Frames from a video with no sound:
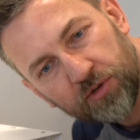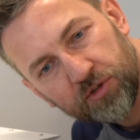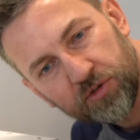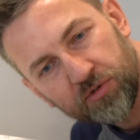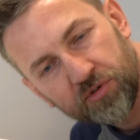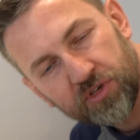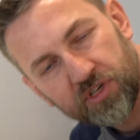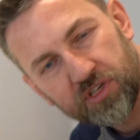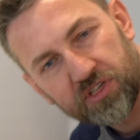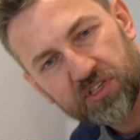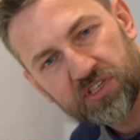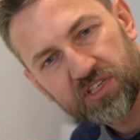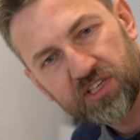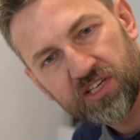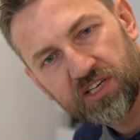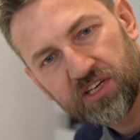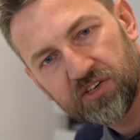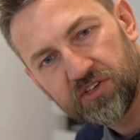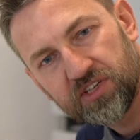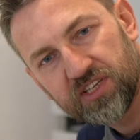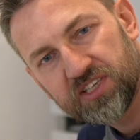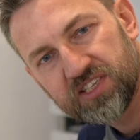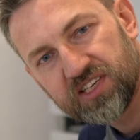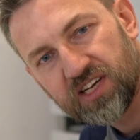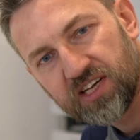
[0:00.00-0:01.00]
You can hear
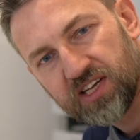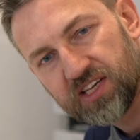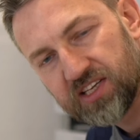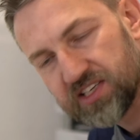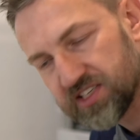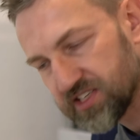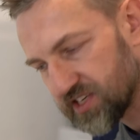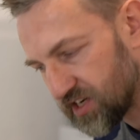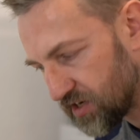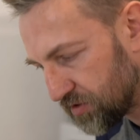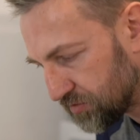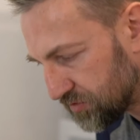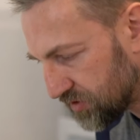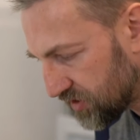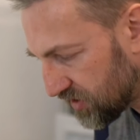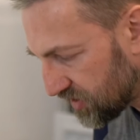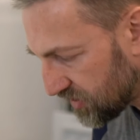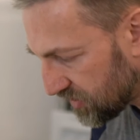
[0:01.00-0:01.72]
the sucking sound,